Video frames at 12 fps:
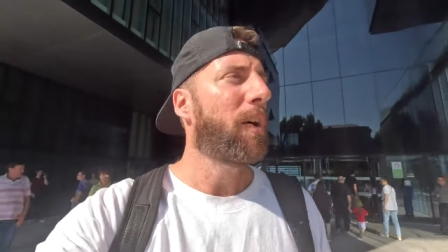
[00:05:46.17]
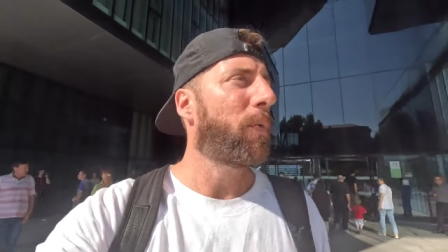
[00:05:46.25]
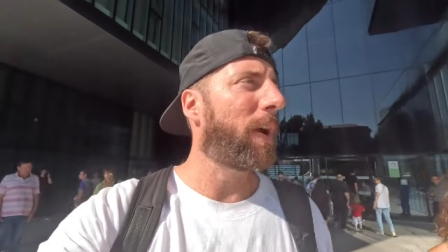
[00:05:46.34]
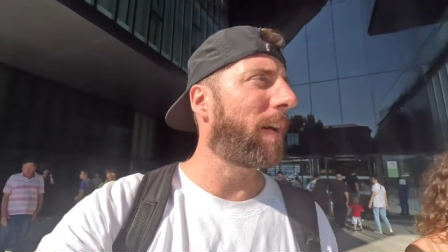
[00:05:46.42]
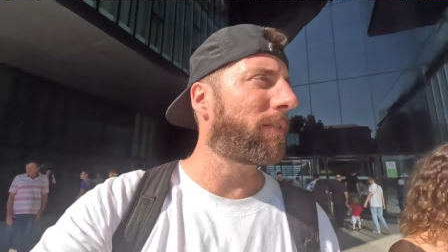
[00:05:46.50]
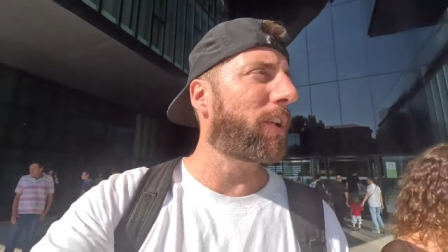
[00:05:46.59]

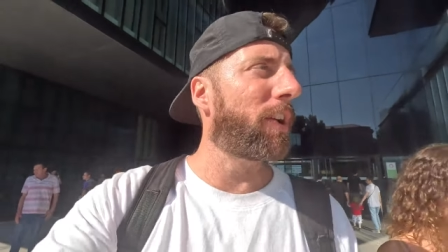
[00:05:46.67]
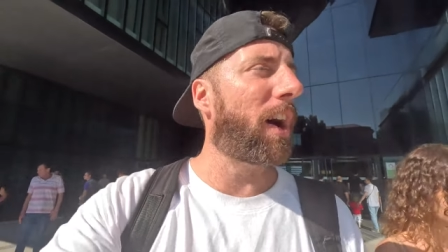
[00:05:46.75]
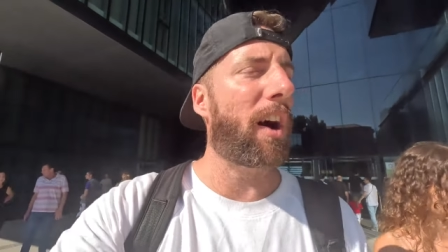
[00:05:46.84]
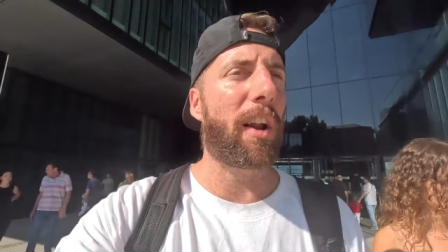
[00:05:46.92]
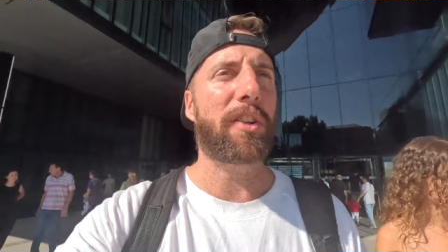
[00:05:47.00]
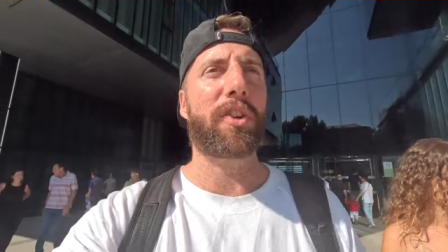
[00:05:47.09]
we have done
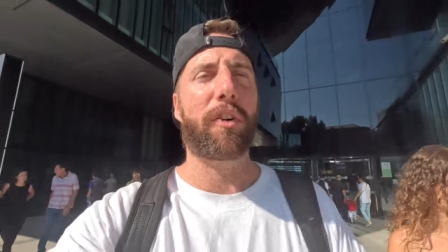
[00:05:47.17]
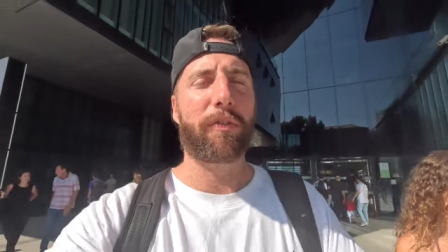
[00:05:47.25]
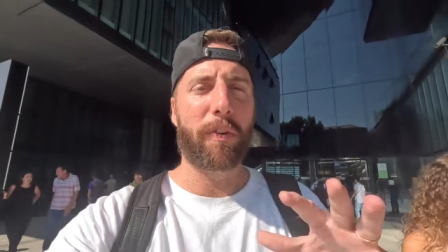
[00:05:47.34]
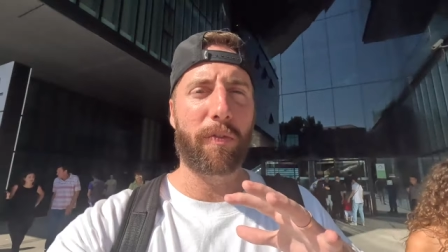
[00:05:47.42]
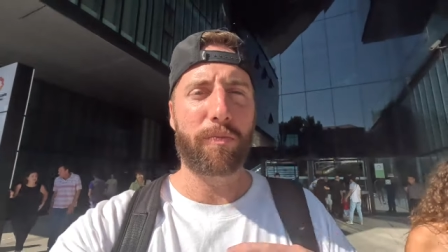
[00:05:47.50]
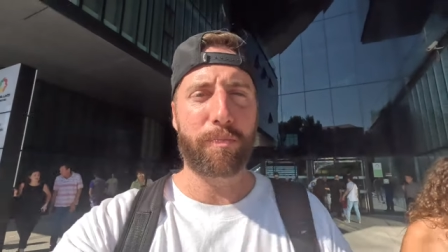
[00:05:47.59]
our sort
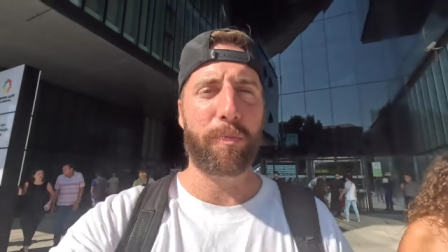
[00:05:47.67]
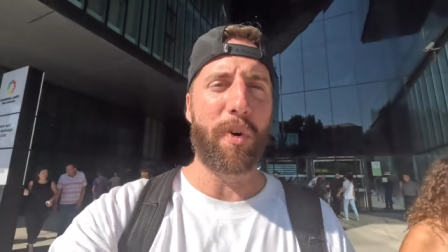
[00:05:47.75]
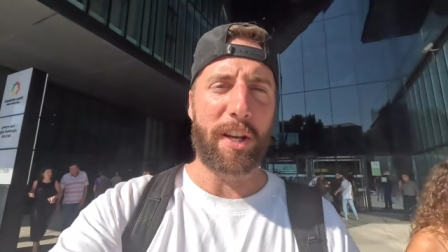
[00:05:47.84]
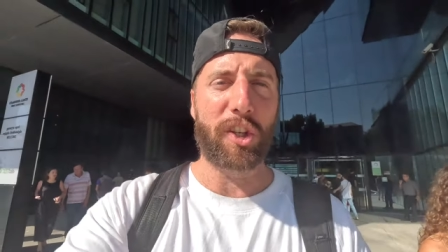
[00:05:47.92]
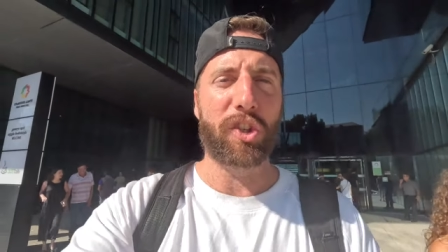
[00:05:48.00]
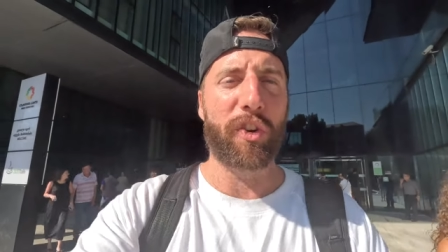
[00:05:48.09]
of
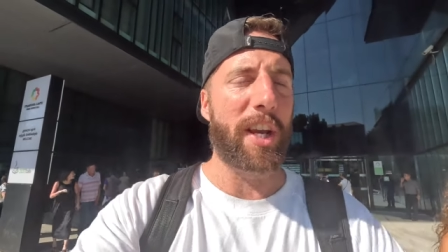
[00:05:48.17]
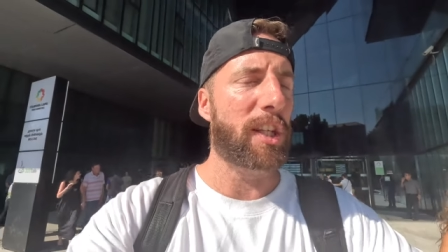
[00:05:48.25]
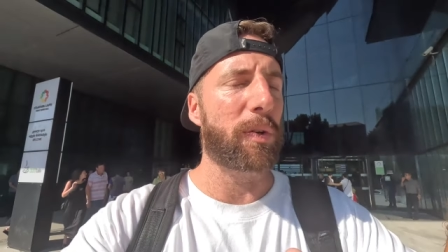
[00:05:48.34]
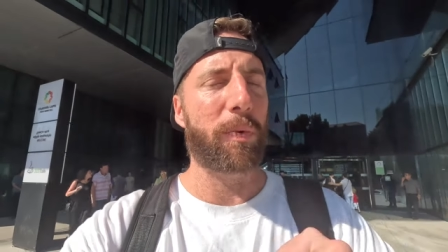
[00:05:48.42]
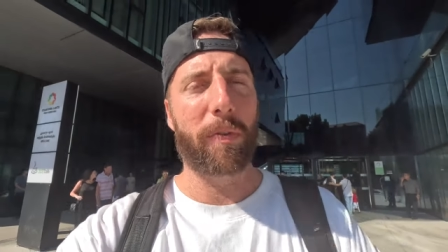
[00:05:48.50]
registration.